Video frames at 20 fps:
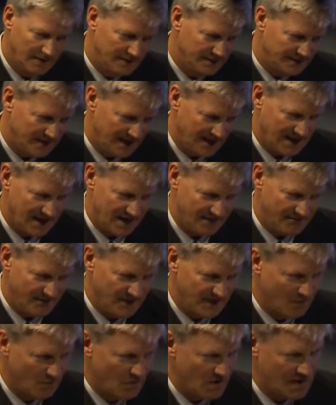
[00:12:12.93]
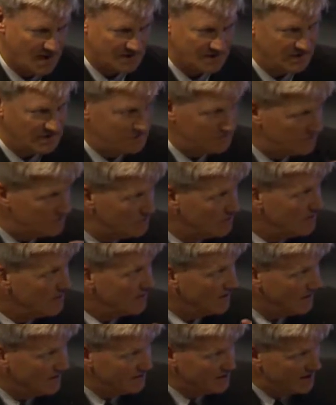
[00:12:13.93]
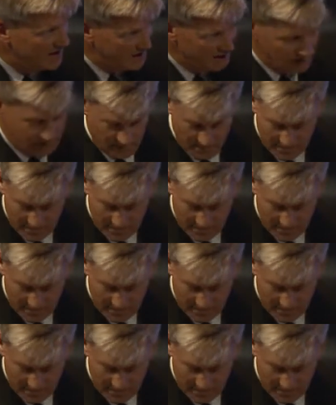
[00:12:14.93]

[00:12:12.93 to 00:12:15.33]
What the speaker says: take out Vanuatu, and then